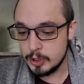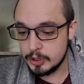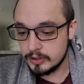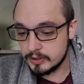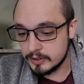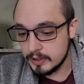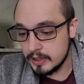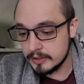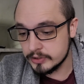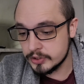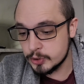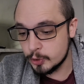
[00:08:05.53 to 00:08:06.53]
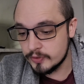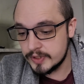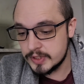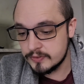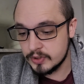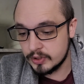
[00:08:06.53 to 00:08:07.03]
Other
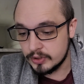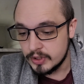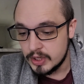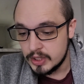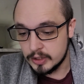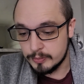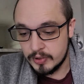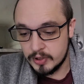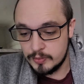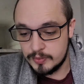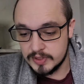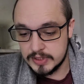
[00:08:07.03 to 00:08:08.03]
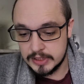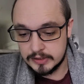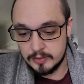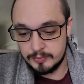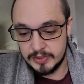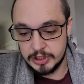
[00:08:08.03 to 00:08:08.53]
stories, you've got the Pope has said
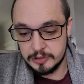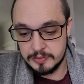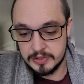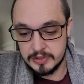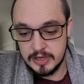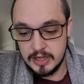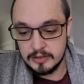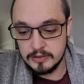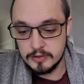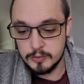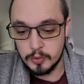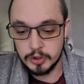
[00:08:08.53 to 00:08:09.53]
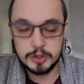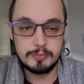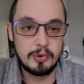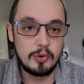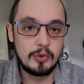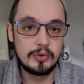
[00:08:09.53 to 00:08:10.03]
that bishops and nuns watch
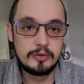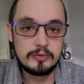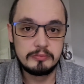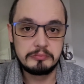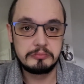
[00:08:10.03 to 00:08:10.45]
porn.